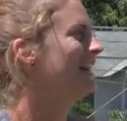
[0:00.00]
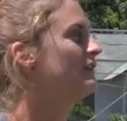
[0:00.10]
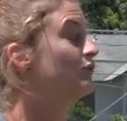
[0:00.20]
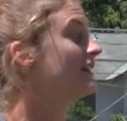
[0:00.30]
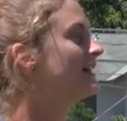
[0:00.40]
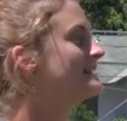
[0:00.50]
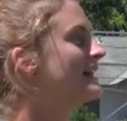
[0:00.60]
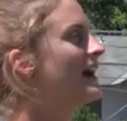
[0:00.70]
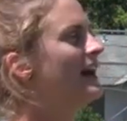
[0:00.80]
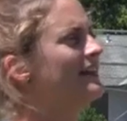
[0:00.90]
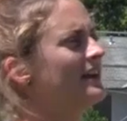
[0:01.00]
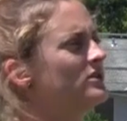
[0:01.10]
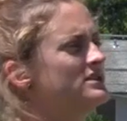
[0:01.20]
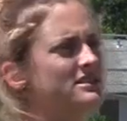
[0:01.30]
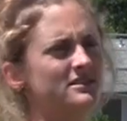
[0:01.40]
Yeah. I didn't realize that. I think
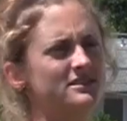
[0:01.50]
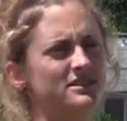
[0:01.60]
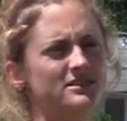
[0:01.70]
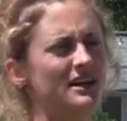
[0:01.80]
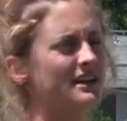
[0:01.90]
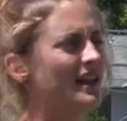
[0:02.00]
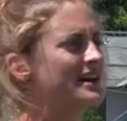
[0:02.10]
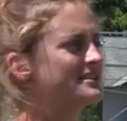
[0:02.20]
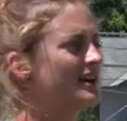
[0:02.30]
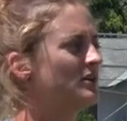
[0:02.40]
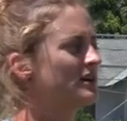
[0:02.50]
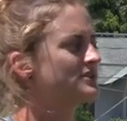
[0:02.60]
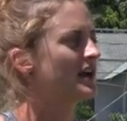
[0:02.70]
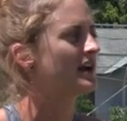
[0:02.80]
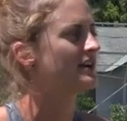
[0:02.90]
it was until like last night when I
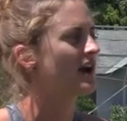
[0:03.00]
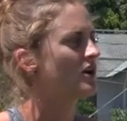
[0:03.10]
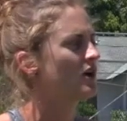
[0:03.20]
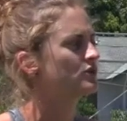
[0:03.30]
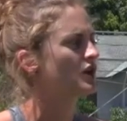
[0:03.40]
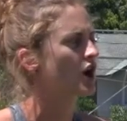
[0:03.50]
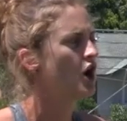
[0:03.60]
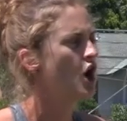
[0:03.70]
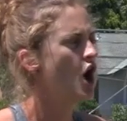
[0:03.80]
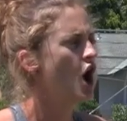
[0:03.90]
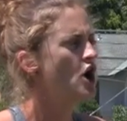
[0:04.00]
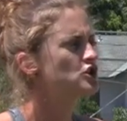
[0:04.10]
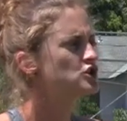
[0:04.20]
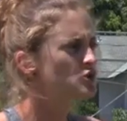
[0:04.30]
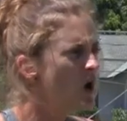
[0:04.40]
was lying down. I was like,
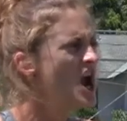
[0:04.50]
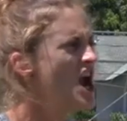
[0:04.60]
sweet.